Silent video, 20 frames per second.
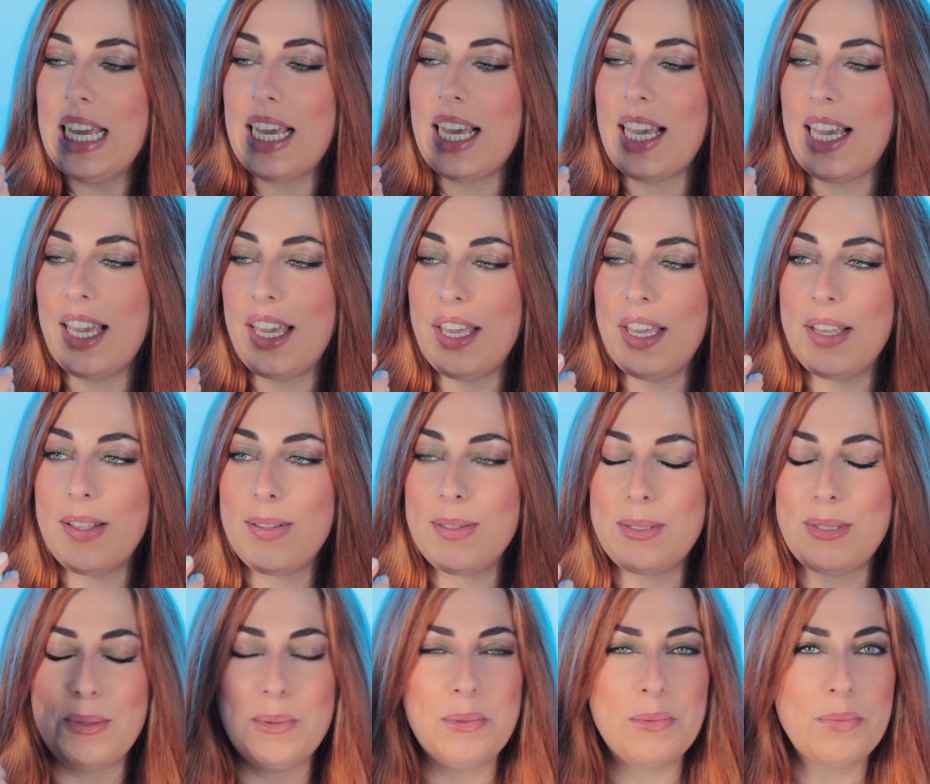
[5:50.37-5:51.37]

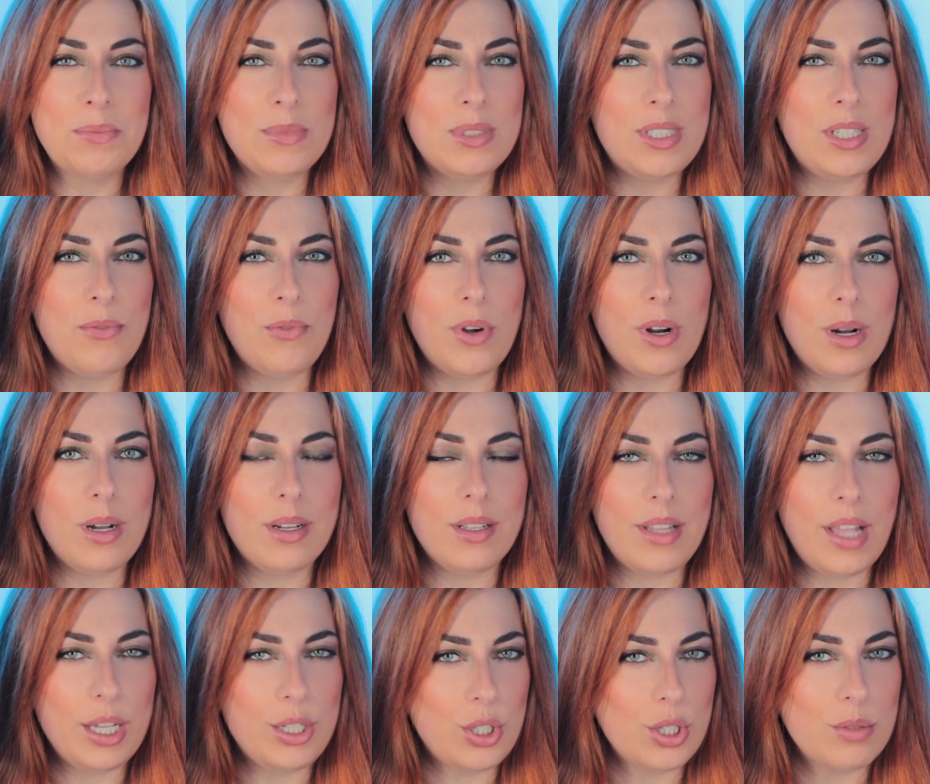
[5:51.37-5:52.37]
And Sephora
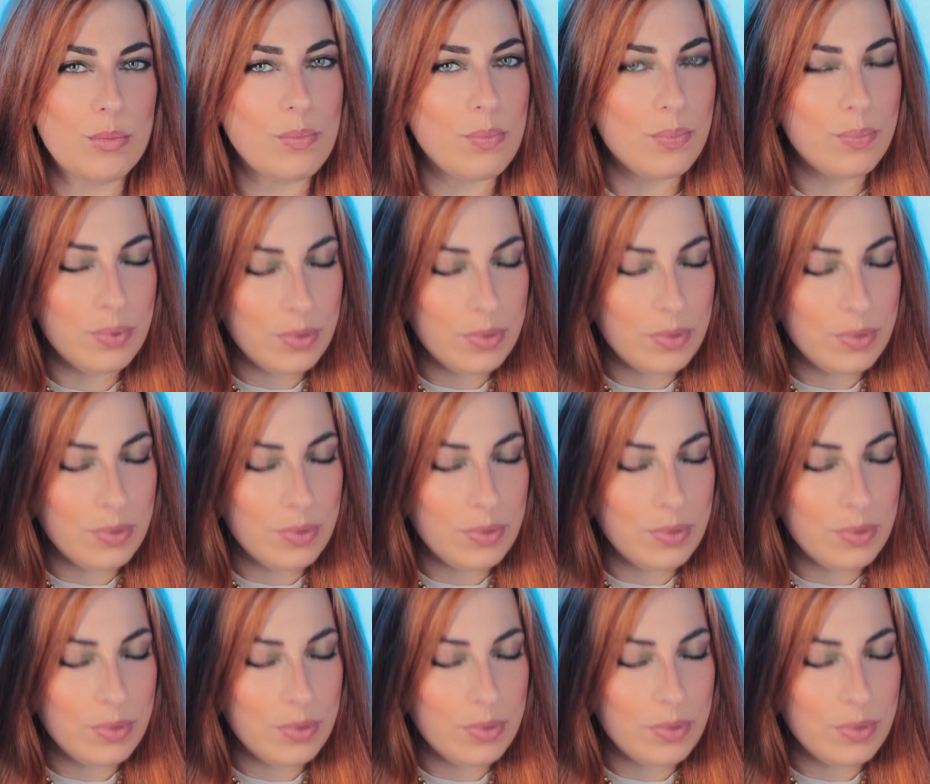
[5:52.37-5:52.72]
collection,